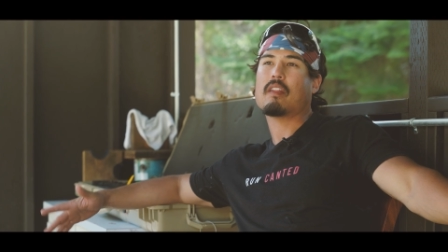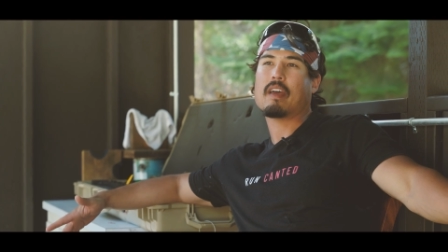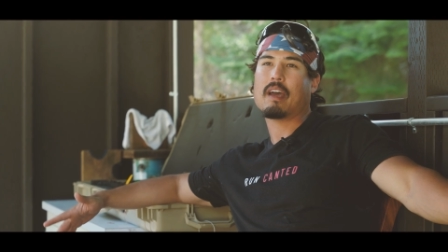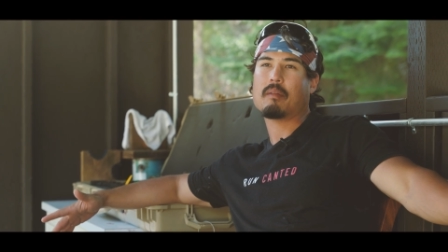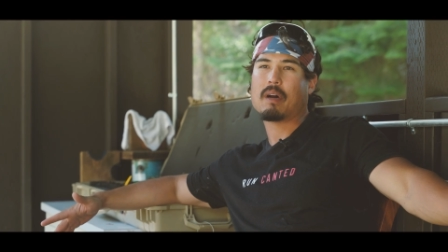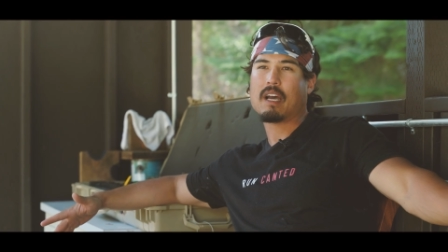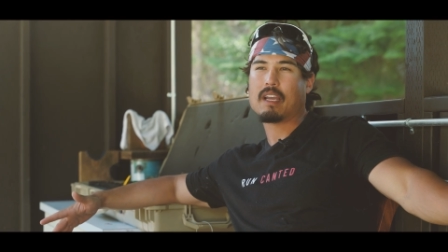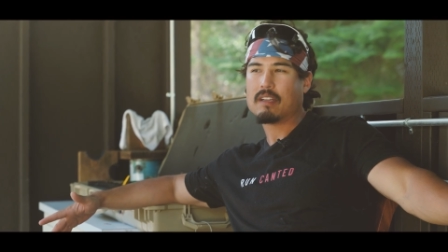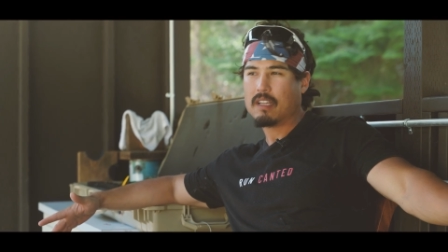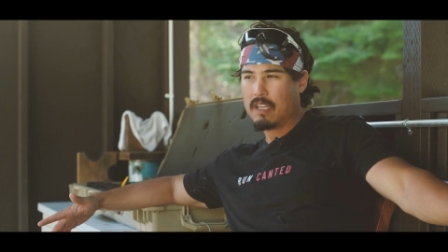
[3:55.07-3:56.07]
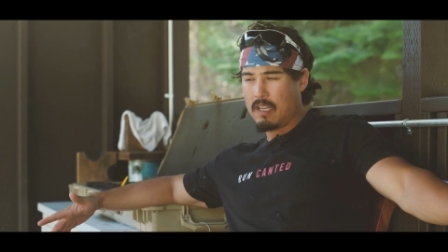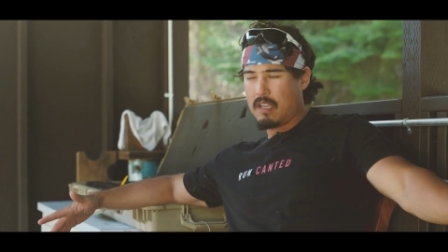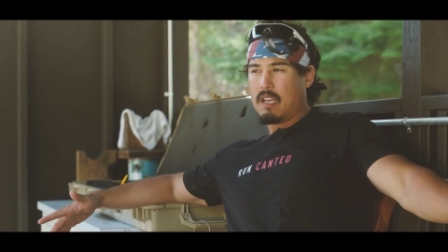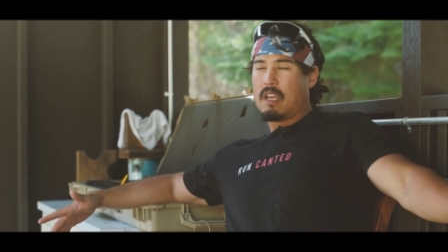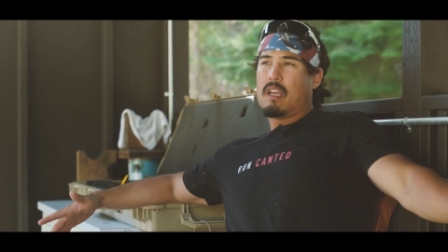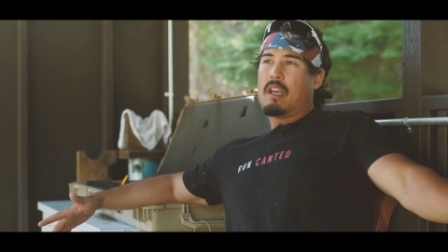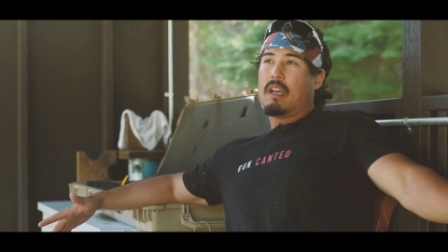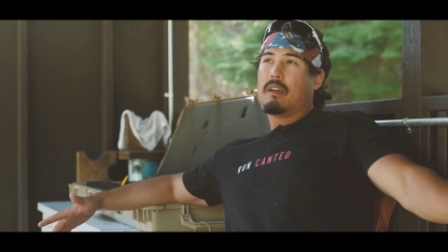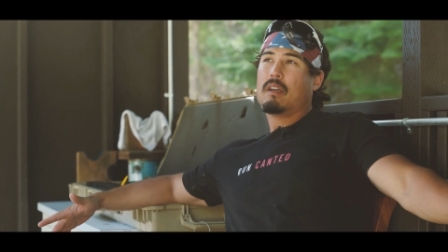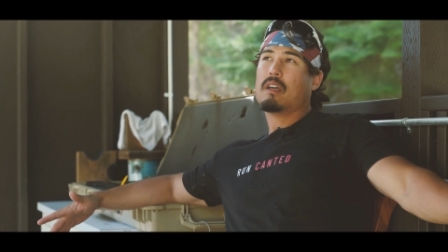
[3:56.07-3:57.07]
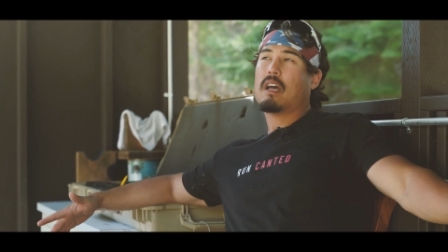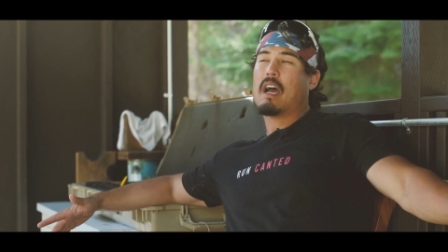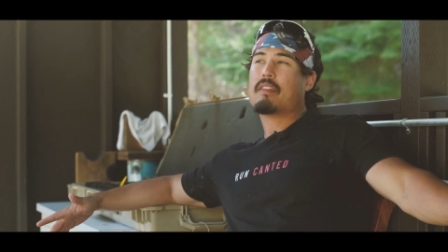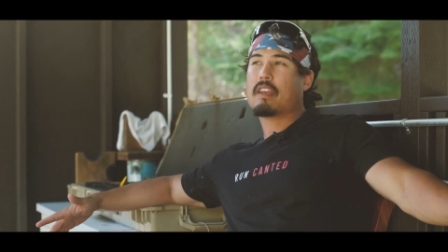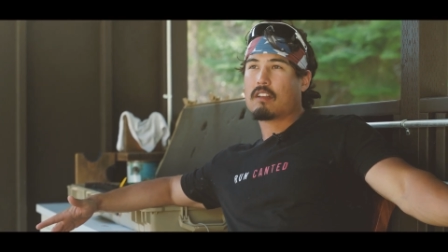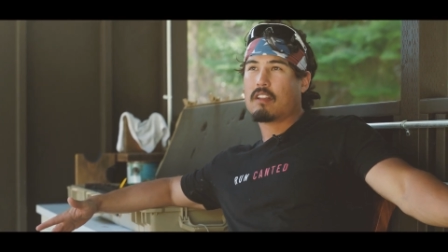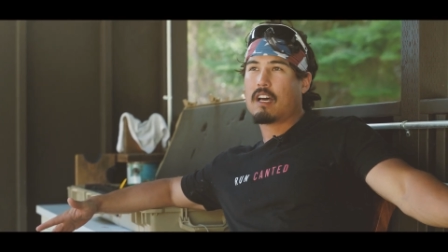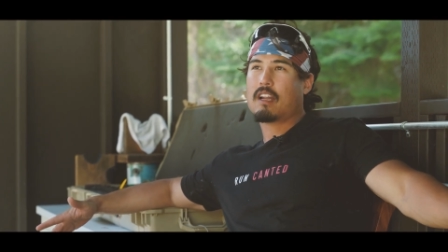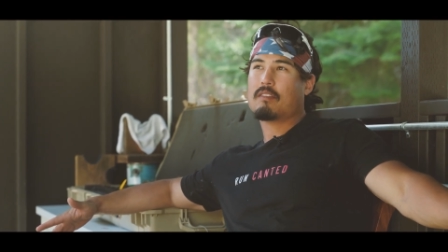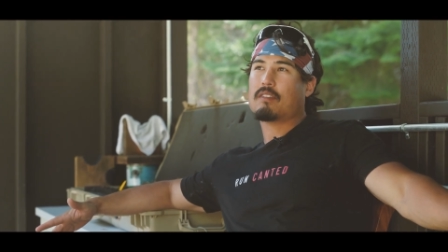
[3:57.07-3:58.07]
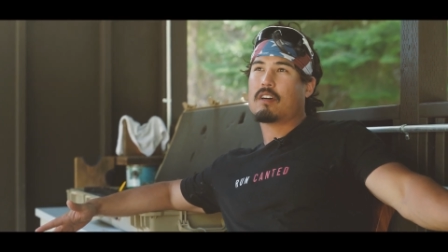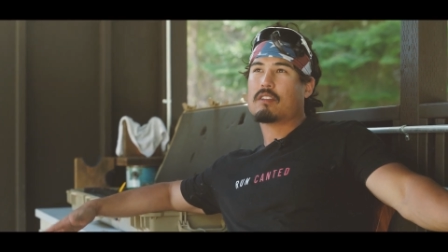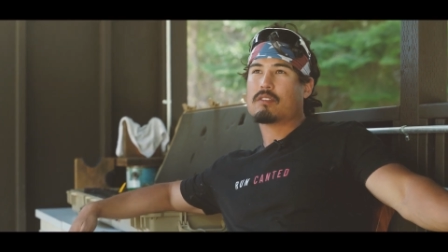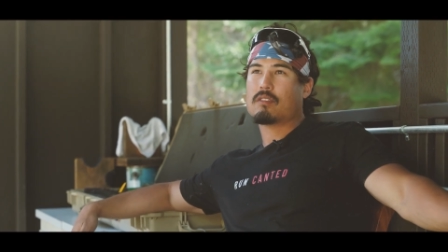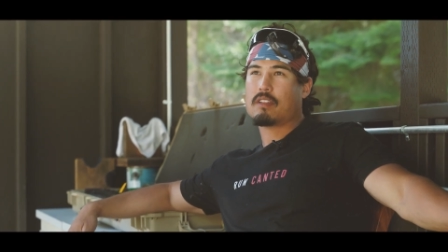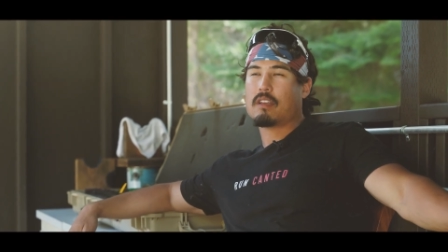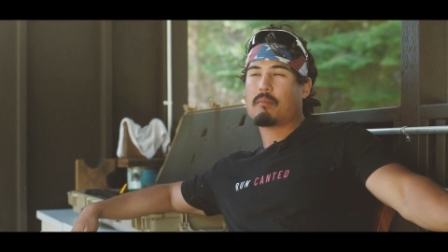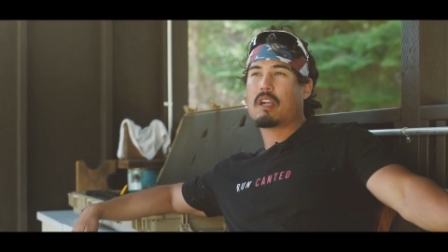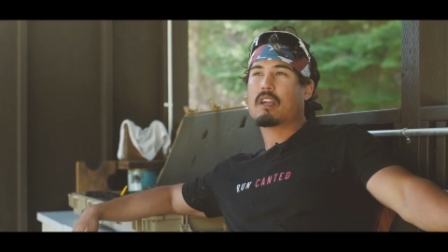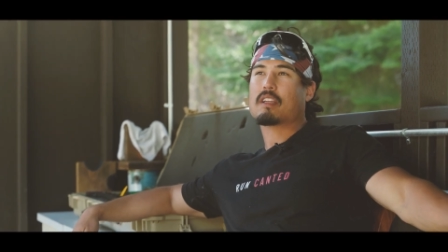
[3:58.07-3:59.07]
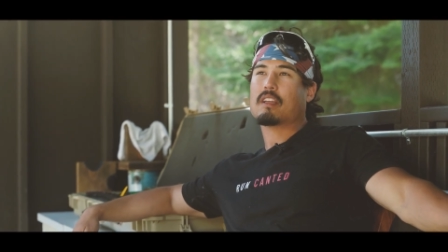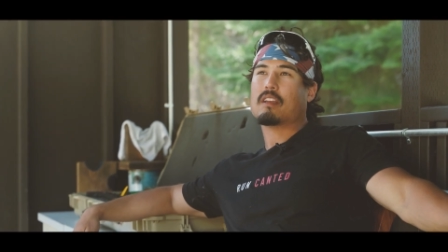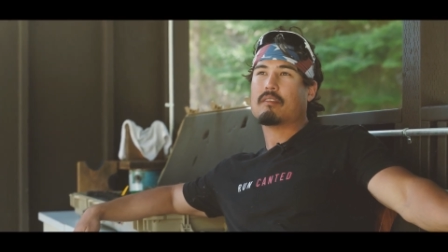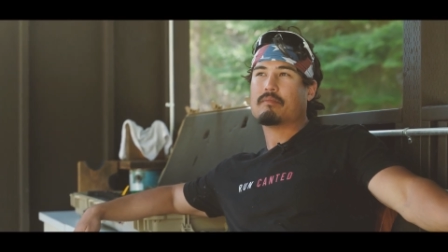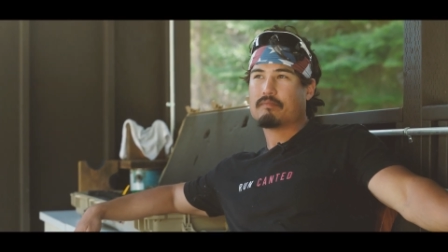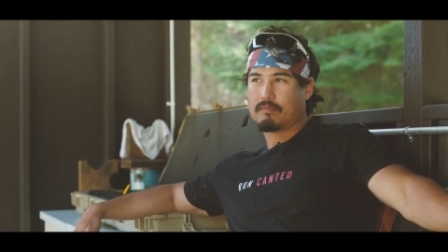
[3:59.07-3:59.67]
on that by, I think a lot of also the American